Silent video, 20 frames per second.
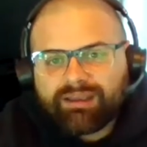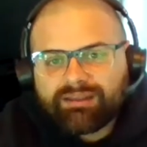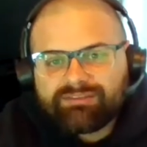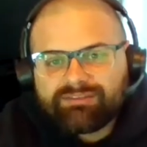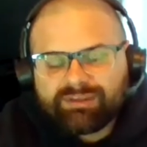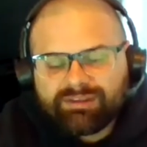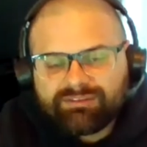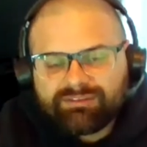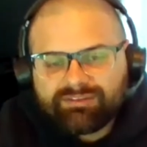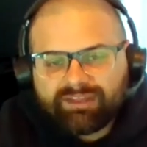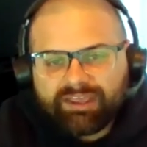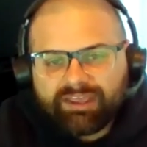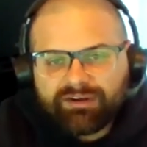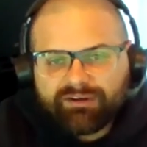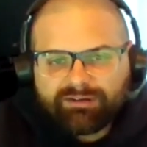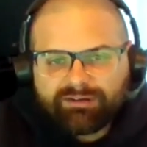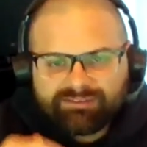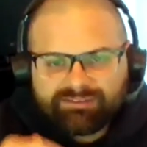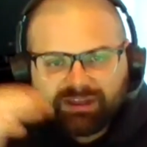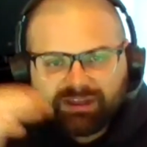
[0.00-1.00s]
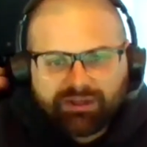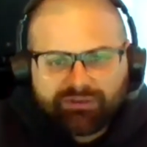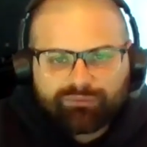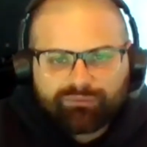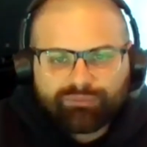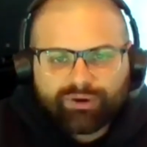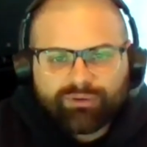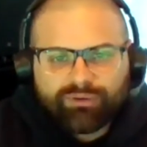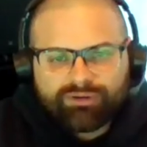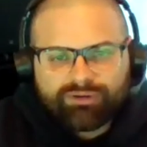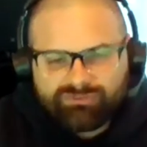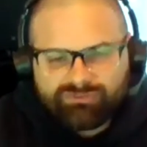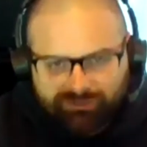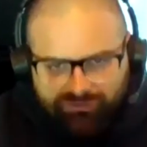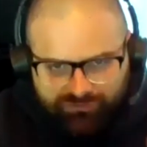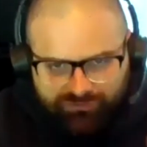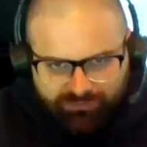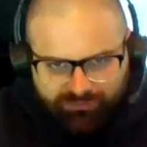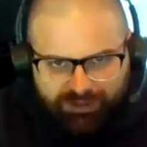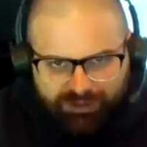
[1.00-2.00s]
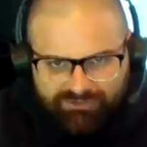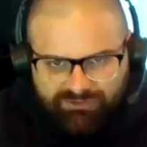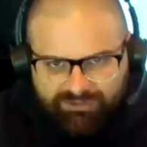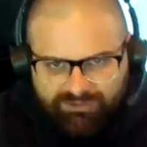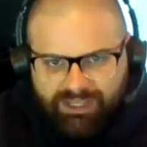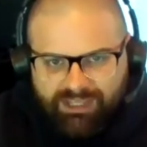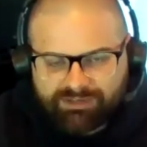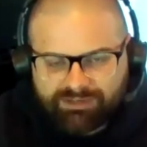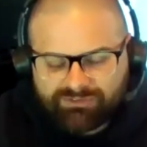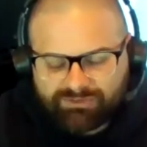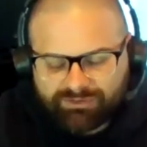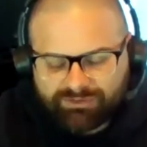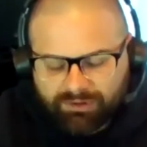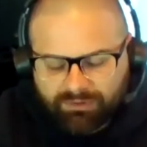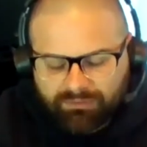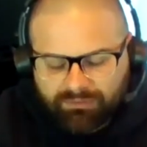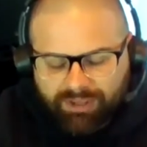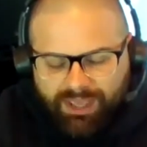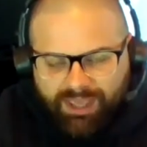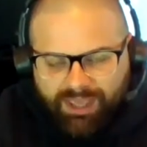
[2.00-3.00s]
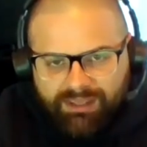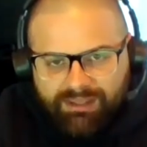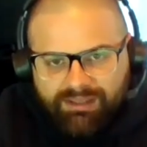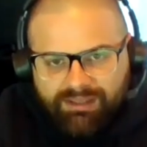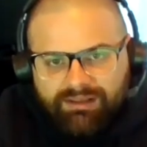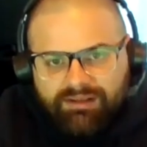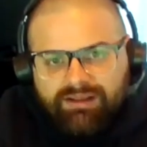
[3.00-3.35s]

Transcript: It's it's later, it's down the road, it's just for education, okay?